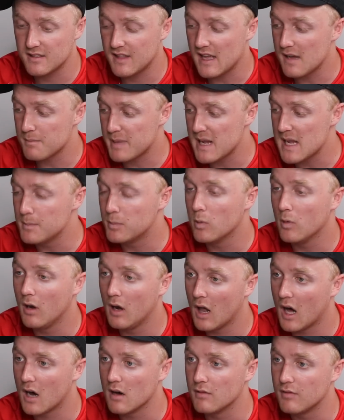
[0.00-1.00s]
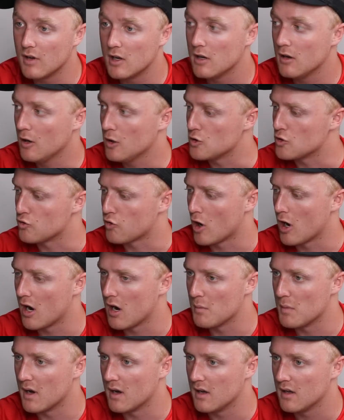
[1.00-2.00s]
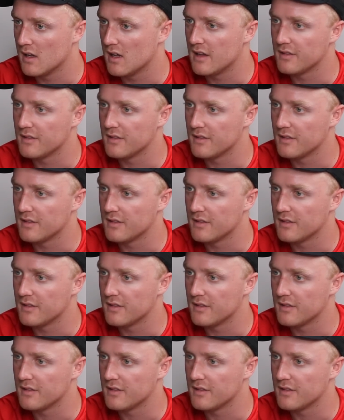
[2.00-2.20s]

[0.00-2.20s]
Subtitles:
that people love drama.